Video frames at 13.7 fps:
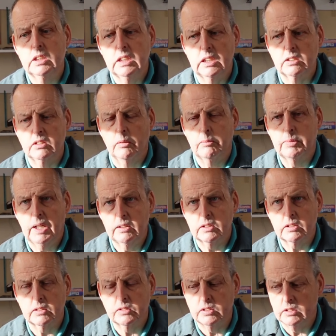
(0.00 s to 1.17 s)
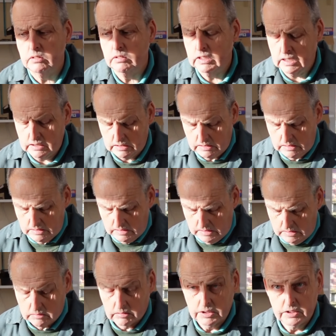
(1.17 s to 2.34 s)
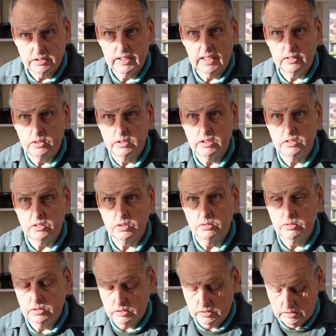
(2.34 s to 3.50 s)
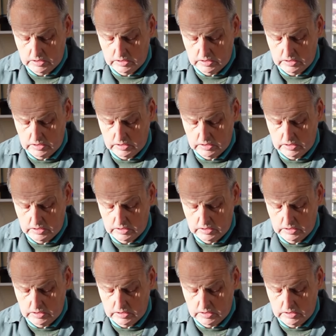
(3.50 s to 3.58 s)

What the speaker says: It's not practical to do that, or your thread cutting tools.